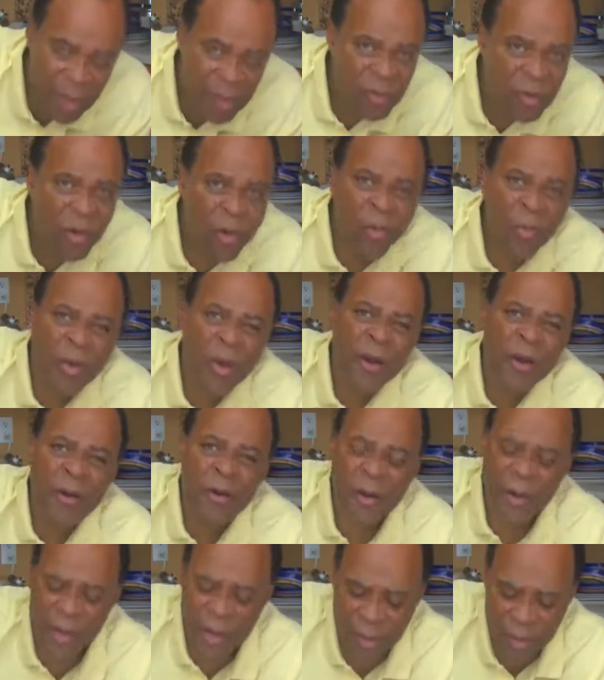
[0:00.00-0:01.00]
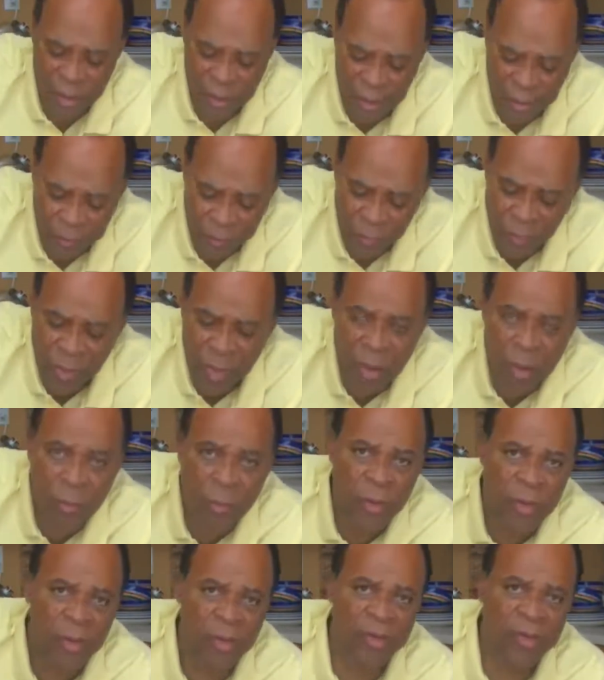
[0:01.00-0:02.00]
No butter or anything.
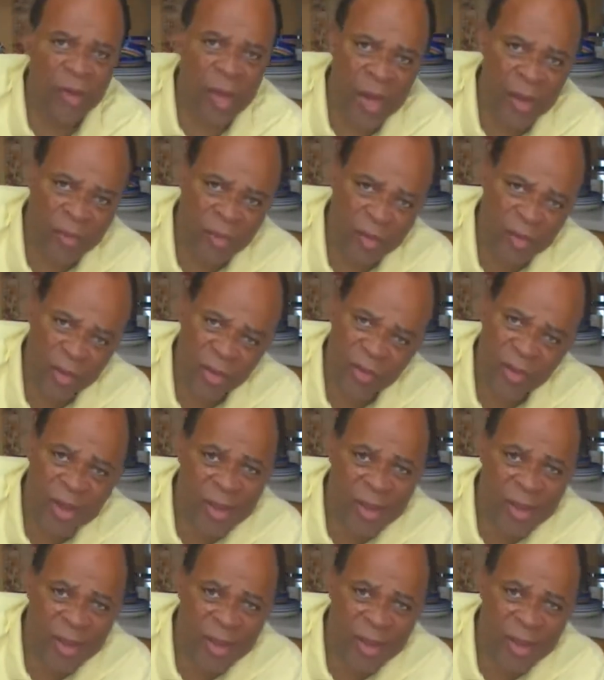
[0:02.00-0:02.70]
With the sausages